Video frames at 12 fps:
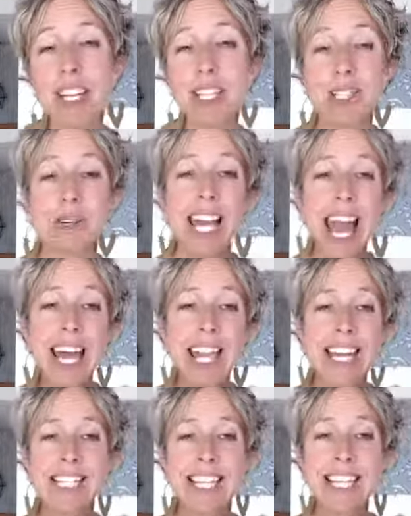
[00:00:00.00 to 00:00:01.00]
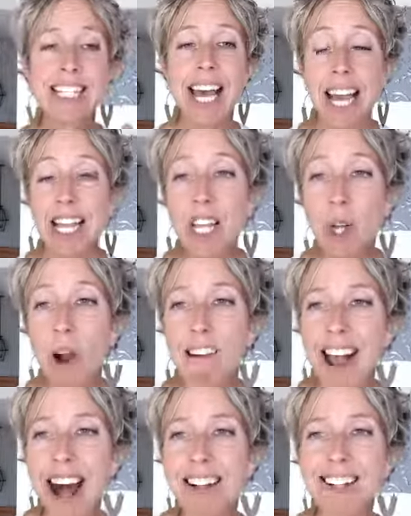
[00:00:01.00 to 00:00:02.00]
So again, it's at
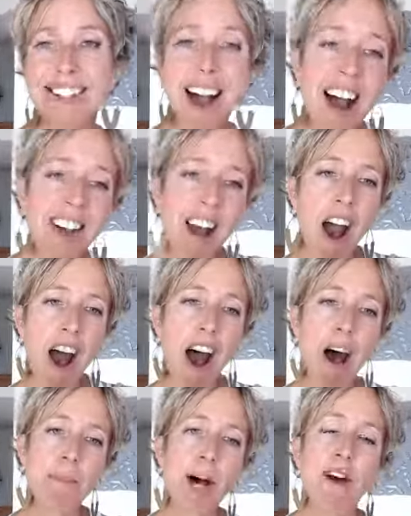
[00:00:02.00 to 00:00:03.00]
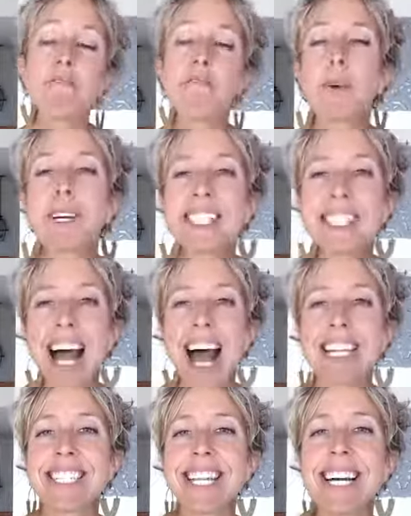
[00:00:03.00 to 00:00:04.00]

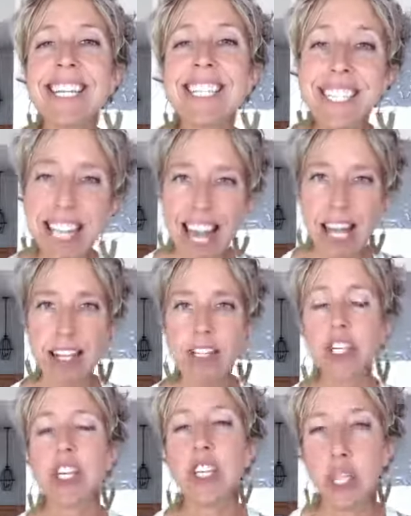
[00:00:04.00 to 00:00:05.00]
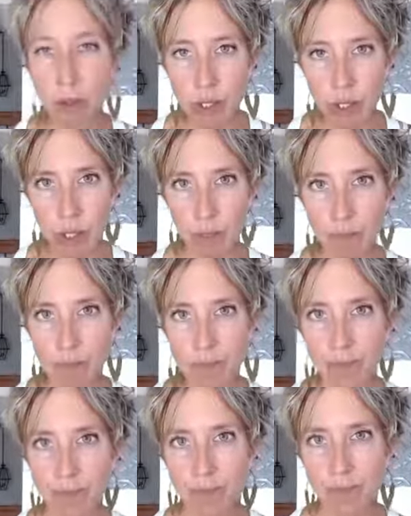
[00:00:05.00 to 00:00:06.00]
tinyurl.com/Sage YouTube.
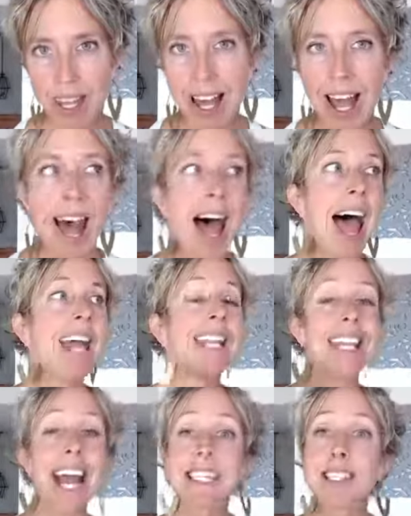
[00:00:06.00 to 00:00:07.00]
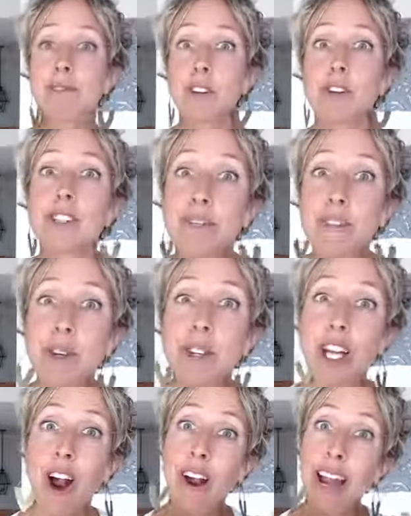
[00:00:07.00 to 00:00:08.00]
And yes, for those of you
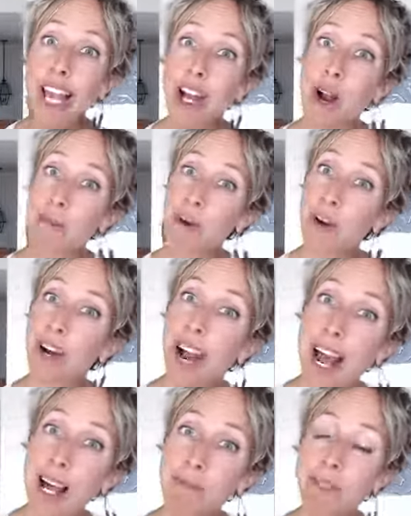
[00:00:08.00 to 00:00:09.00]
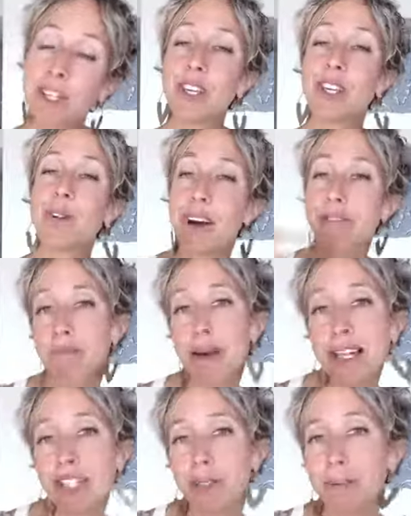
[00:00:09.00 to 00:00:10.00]
that are in our programs, you have a
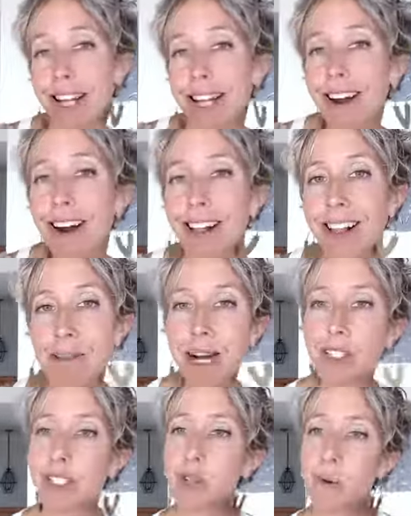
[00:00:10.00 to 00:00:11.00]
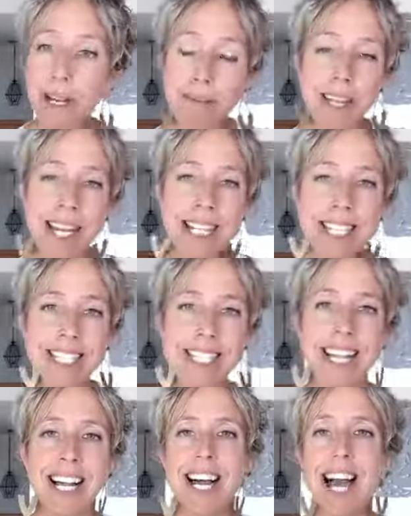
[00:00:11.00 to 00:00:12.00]
masterminding call in about 20
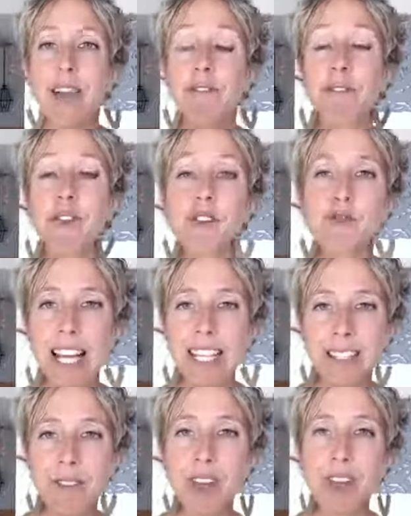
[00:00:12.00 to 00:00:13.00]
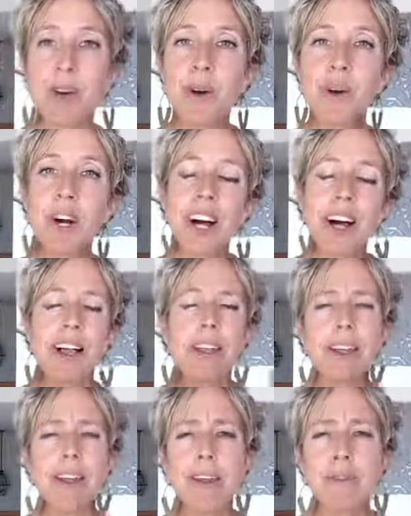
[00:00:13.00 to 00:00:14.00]
minutes. And for the rest of you,
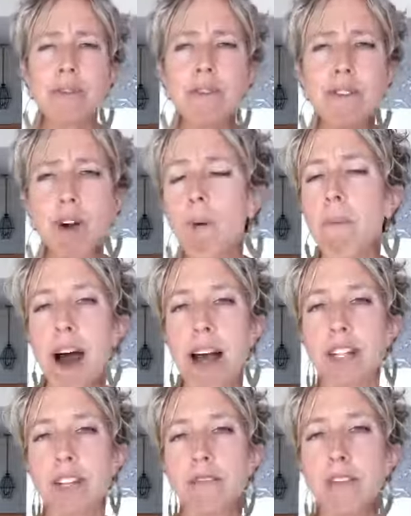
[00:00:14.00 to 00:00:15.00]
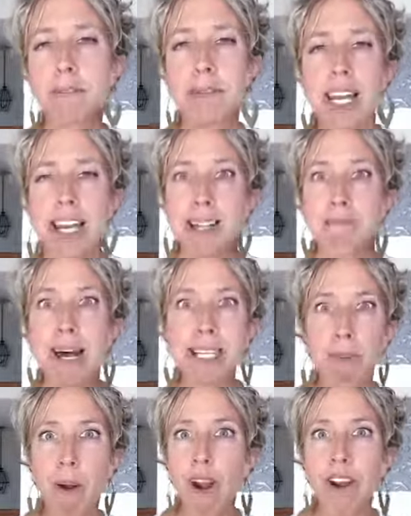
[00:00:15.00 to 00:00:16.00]
thank you so much for being the
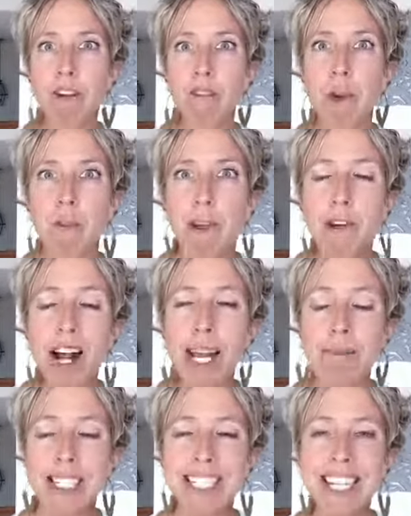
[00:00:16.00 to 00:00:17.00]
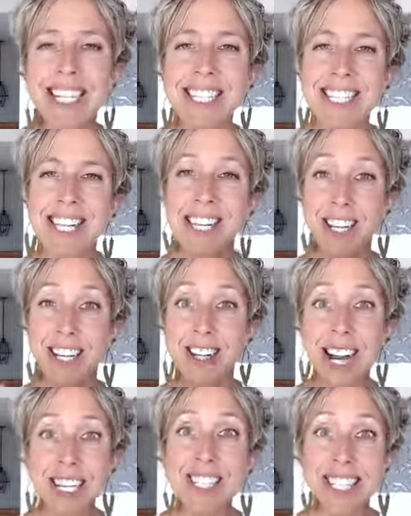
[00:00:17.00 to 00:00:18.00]
best part of Women Rocking Business.
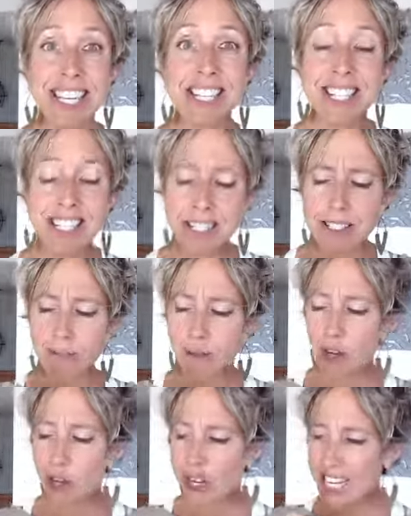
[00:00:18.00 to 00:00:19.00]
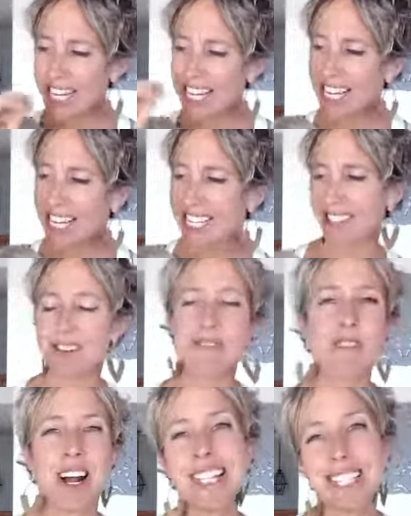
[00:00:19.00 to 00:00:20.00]
Congratulations for learning to get to the
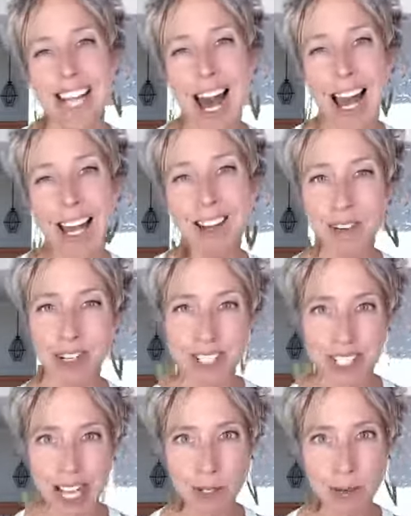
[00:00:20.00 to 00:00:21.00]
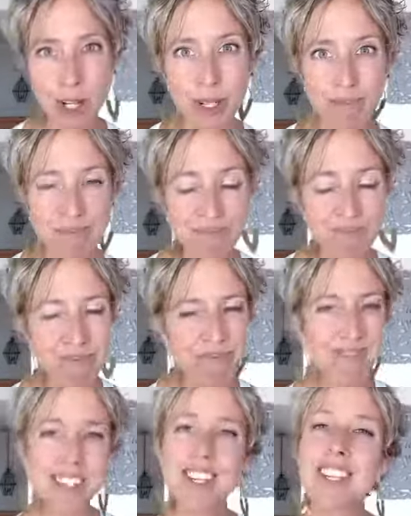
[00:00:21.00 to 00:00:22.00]
front side of your schedule.
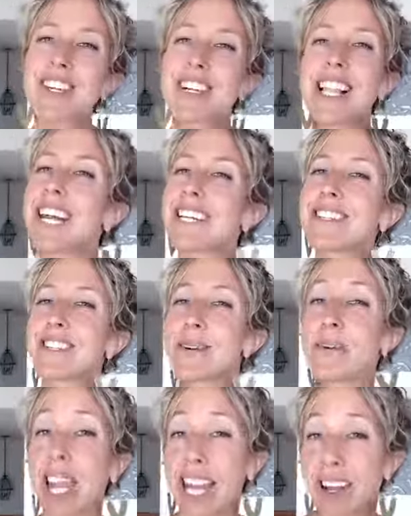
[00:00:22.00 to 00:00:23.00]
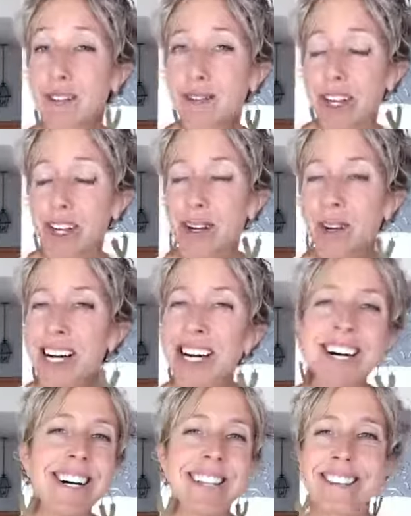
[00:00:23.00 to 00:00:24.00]
Your clients are waiting for you.
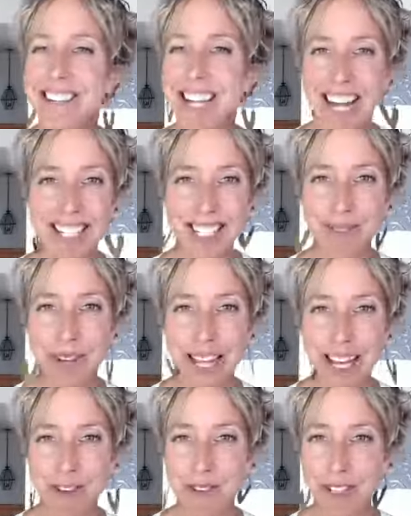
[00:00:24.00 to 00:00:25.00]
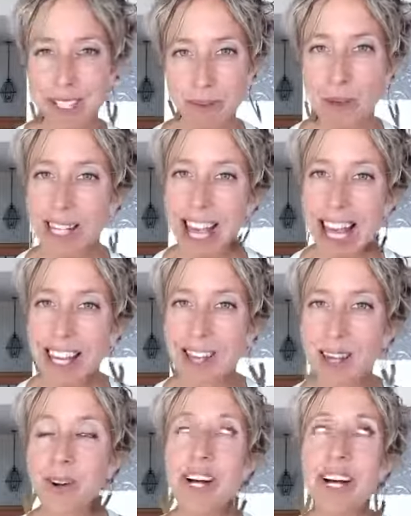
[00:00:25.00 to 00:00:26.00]
They're not just waiting for someone like
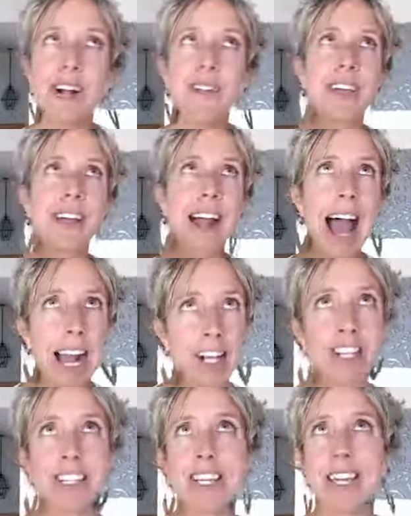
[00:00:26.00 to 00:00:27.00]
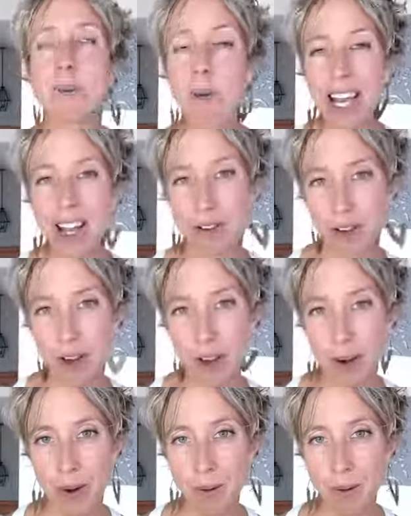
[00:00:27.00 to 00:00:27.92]
you, they're actually waiting for you.